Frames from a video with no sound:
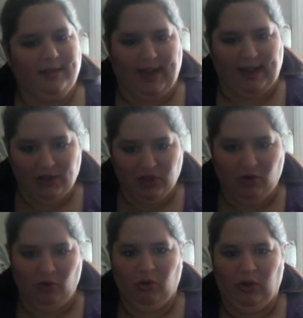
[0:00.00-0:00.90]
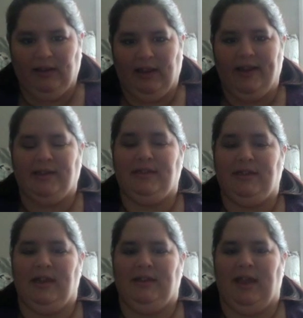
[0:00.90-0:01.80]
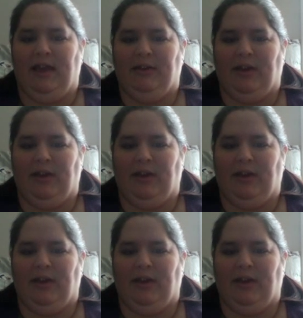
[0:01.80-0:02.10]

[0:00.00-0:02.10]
that's cool. I liked seeing that.